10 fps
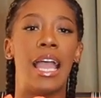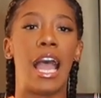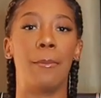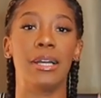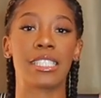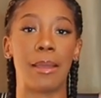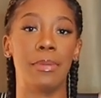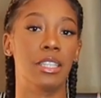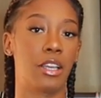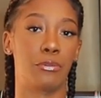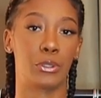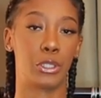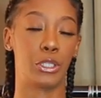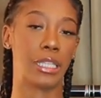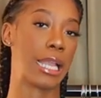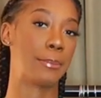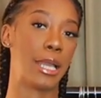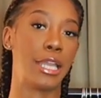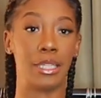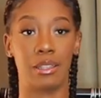how much I'm in love with her. Like I'm
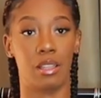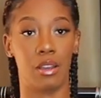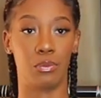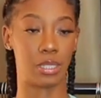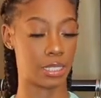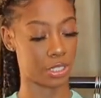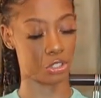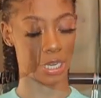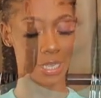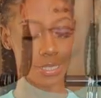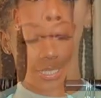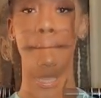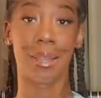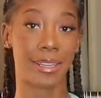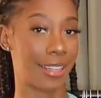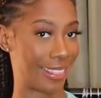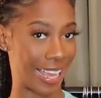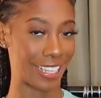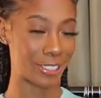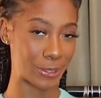not in love with this dress. But
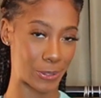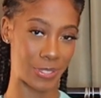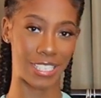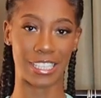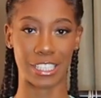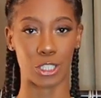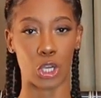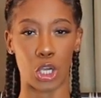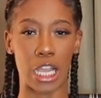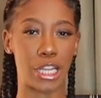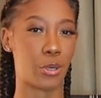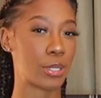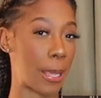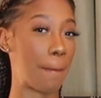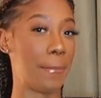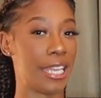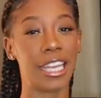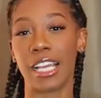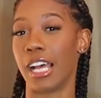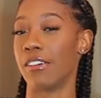that concludes this haul. I know it was a
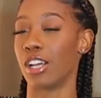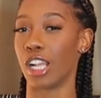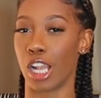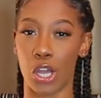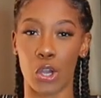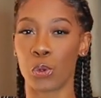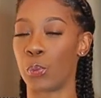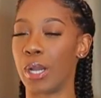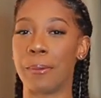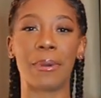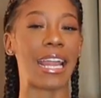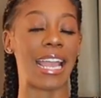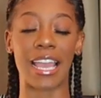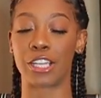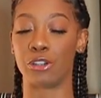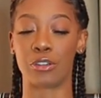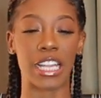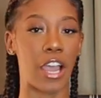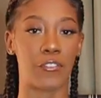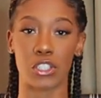bit of a long one, but I had
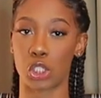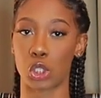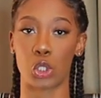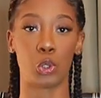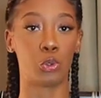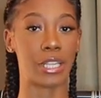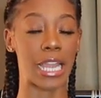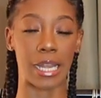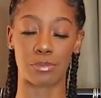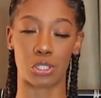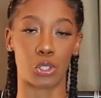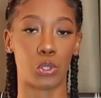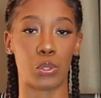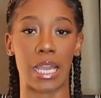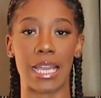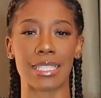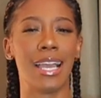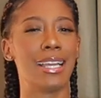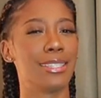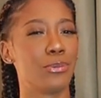great outfits to show you, great items to show you guys.
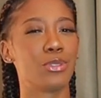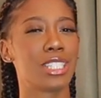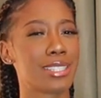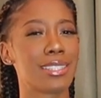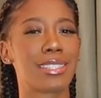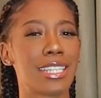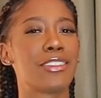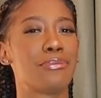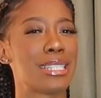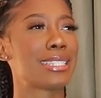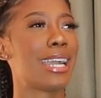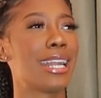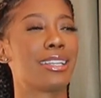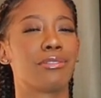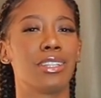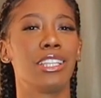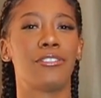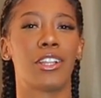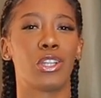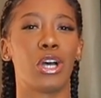Just to see if Missguided really
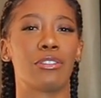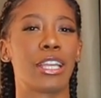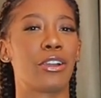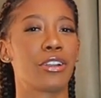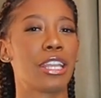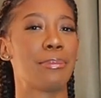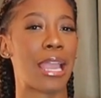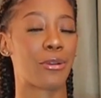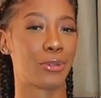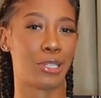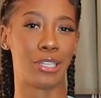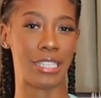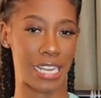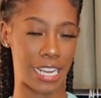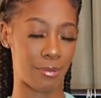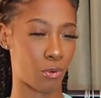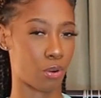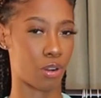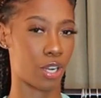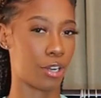fell off. Like are they back on their game
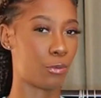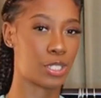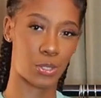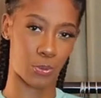or what's